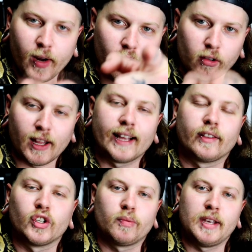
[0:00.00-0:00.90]
We don't like
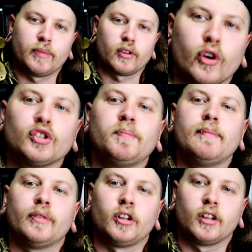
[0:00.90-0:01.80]
those people. Those
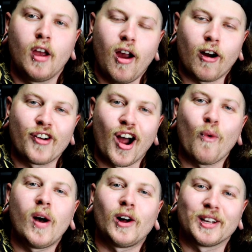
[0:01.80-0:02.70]
people are
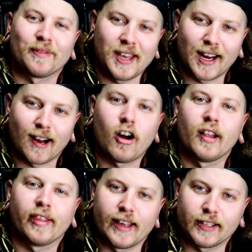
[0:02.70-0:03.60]
not welcome here
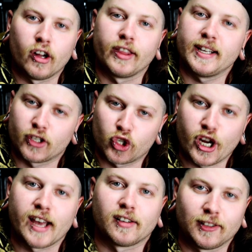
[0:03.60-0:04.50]
on this
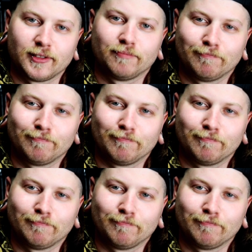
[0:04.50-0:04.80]
channel.